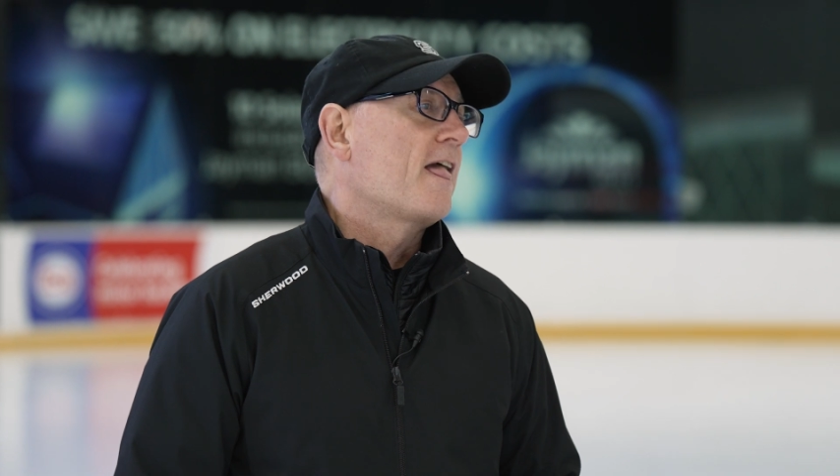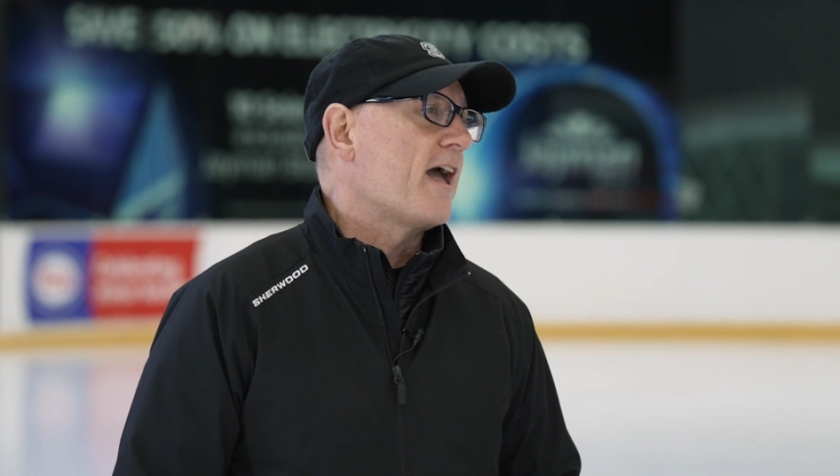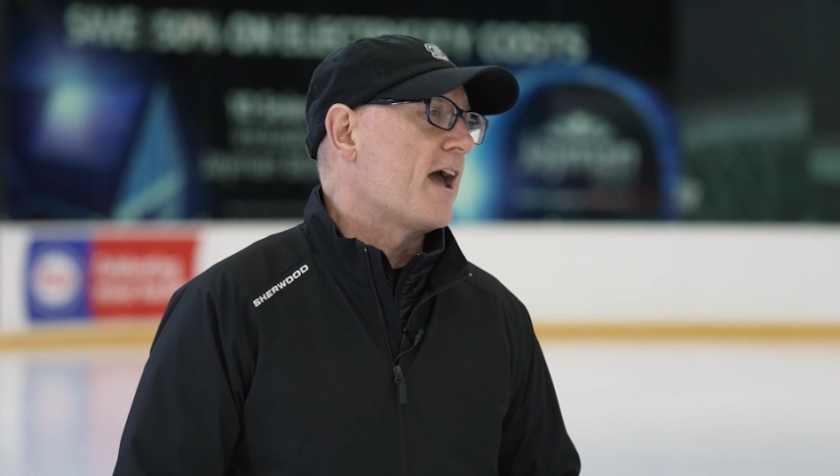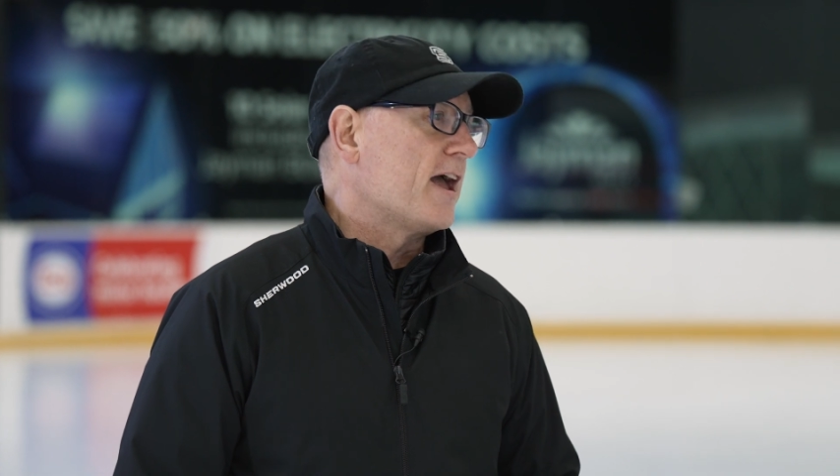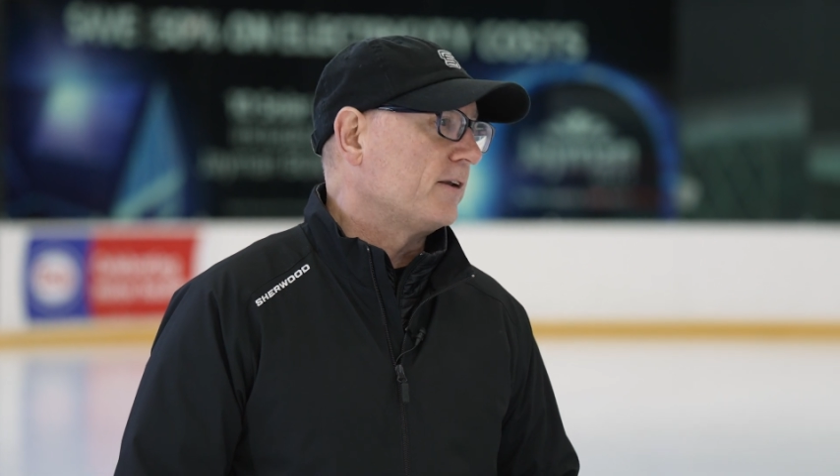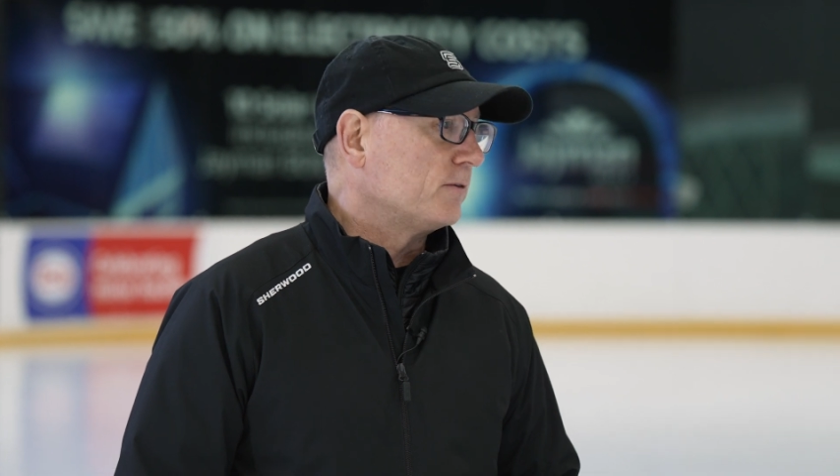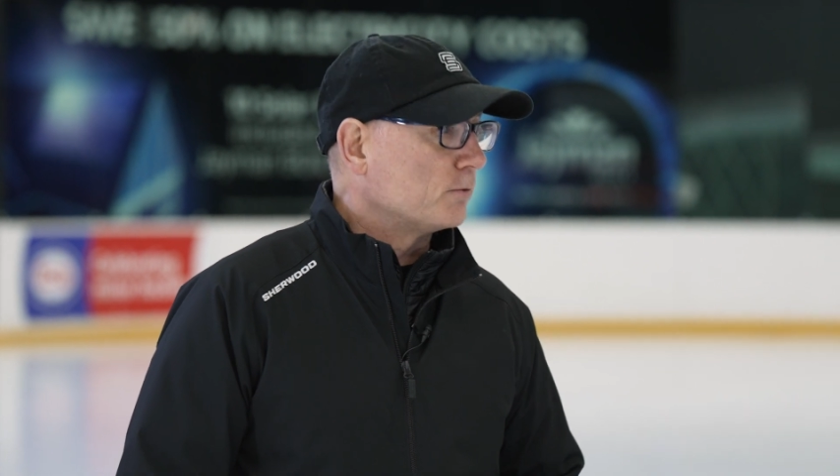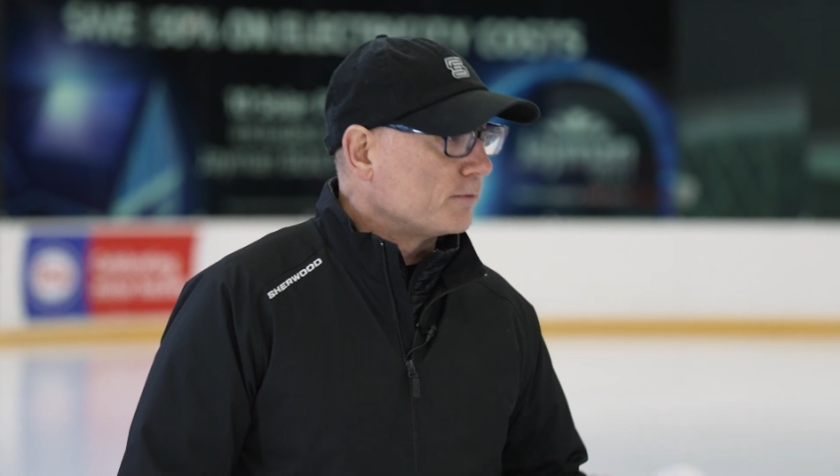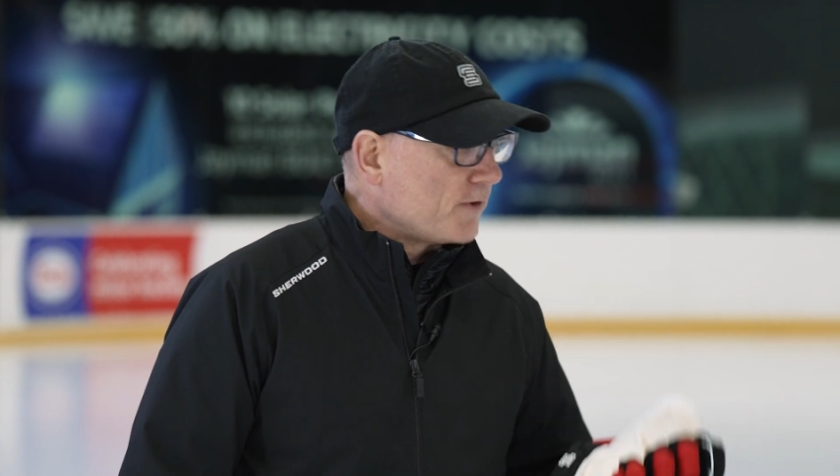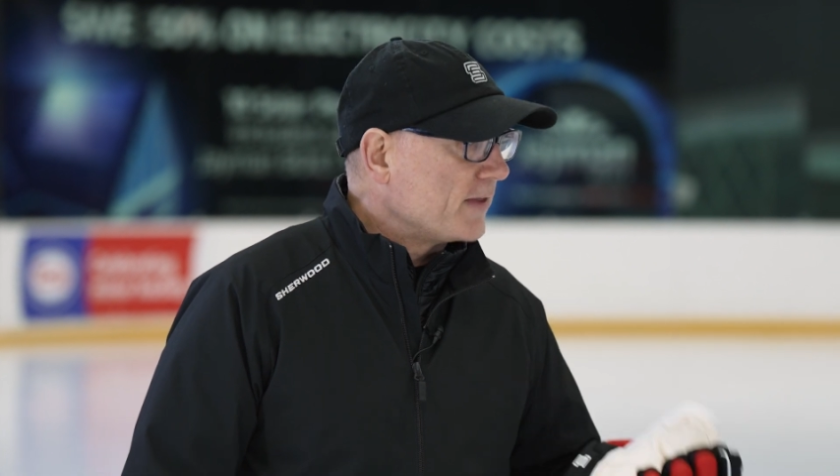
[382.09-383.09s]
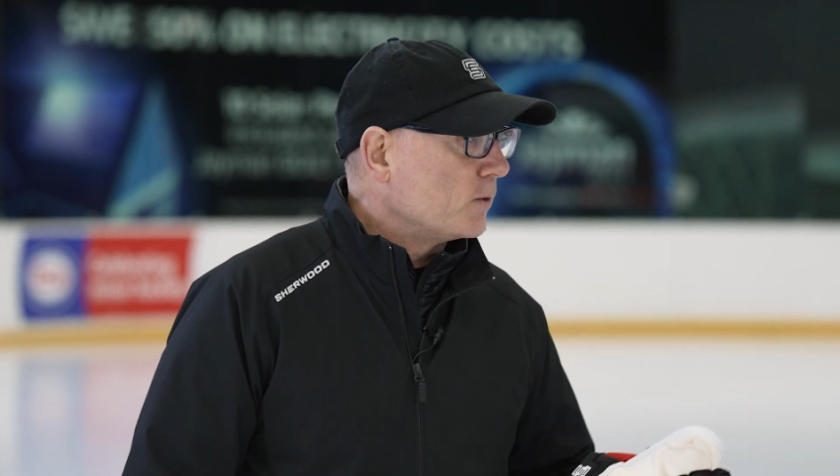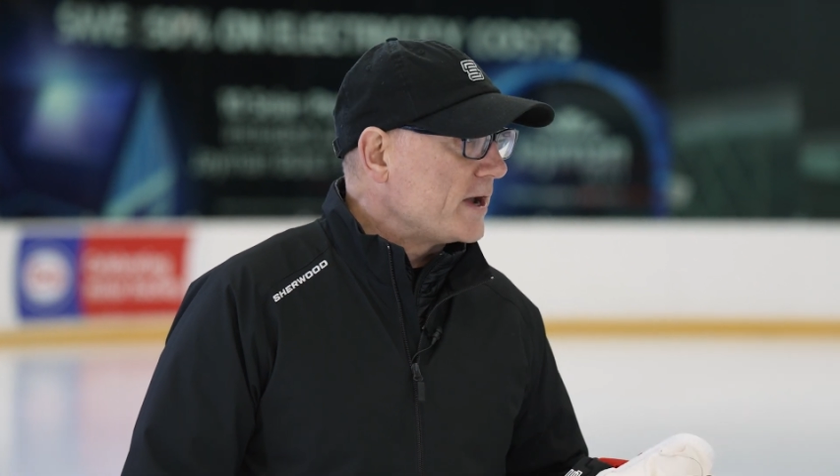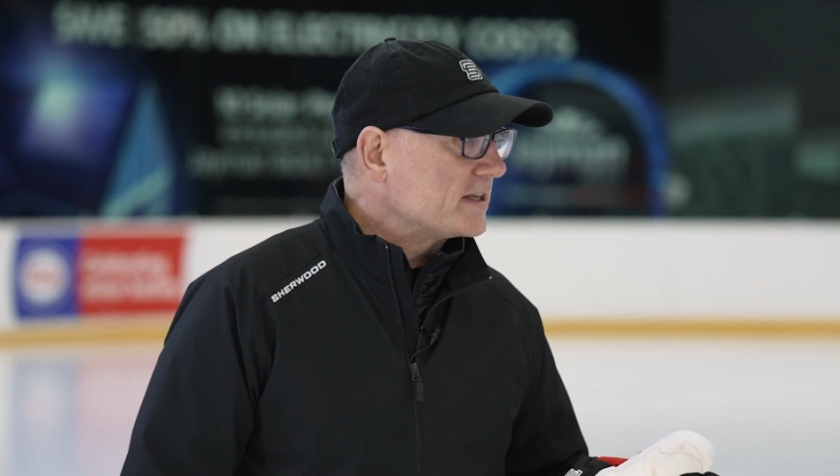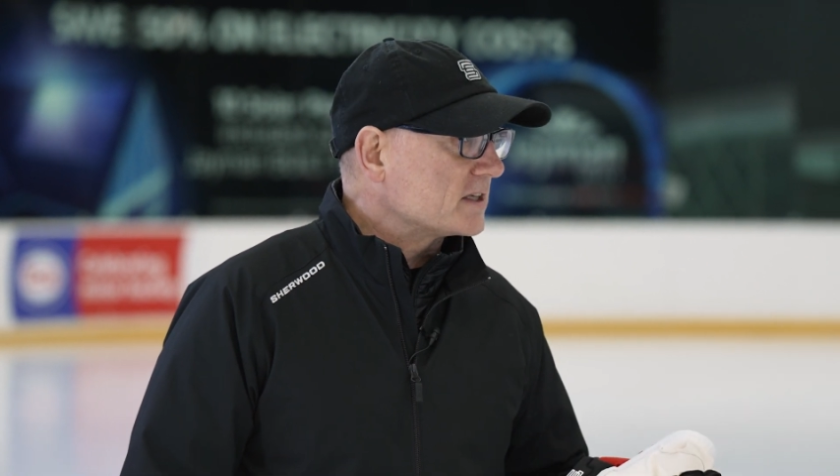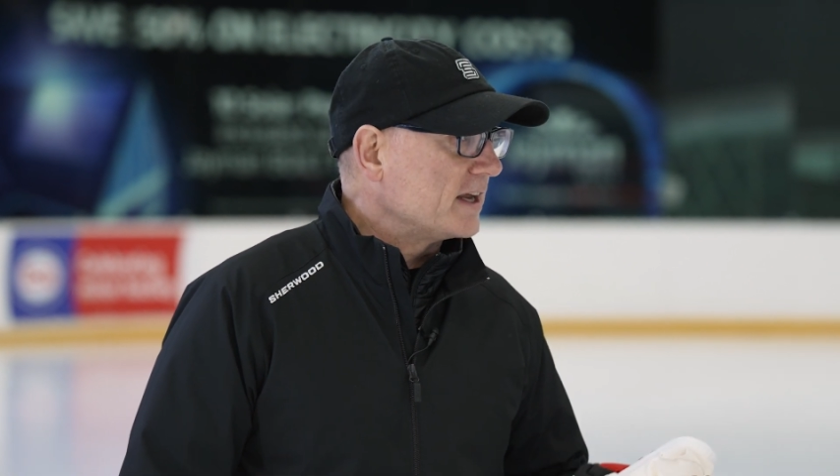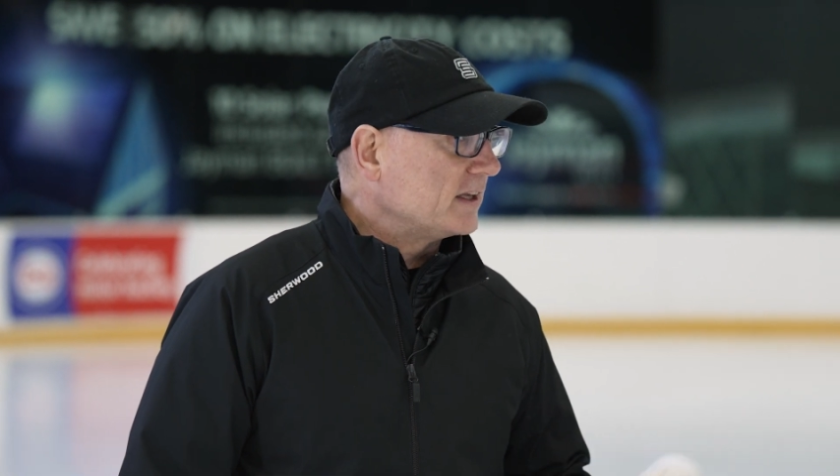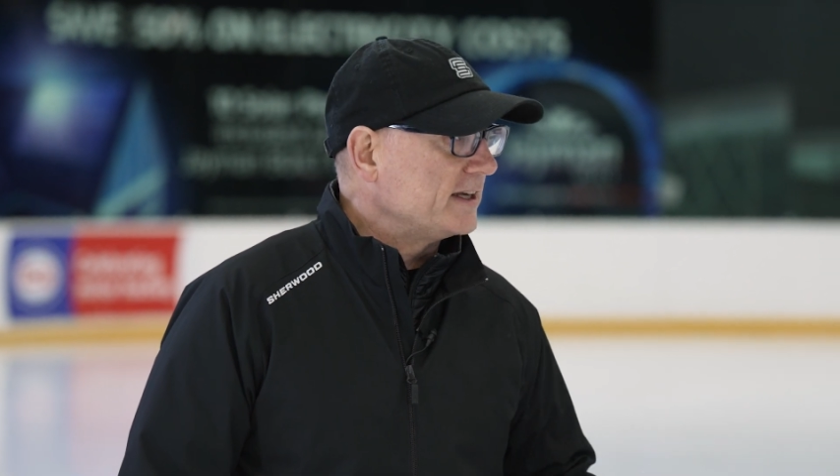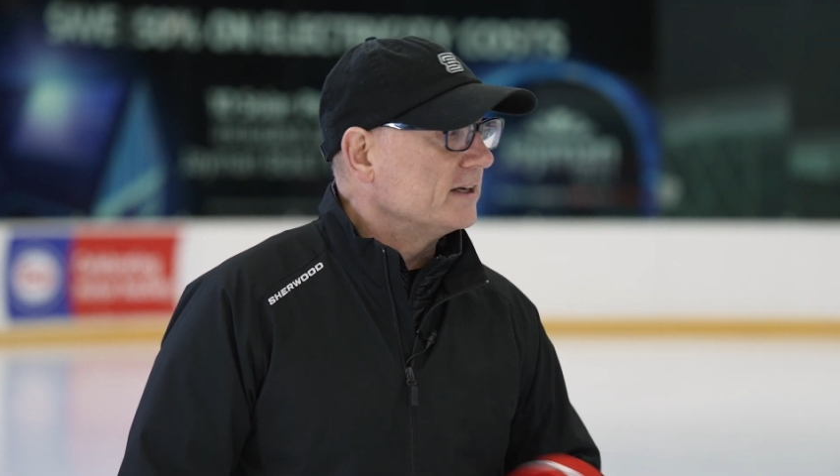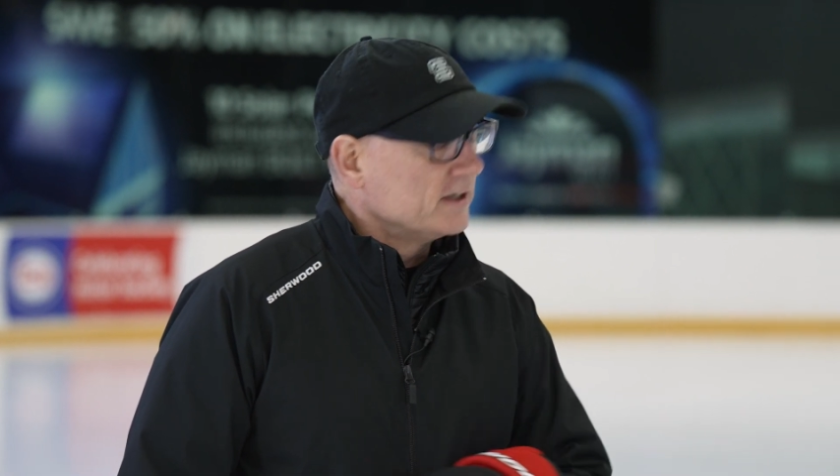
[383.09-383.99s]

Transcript: and refine the weight slightly,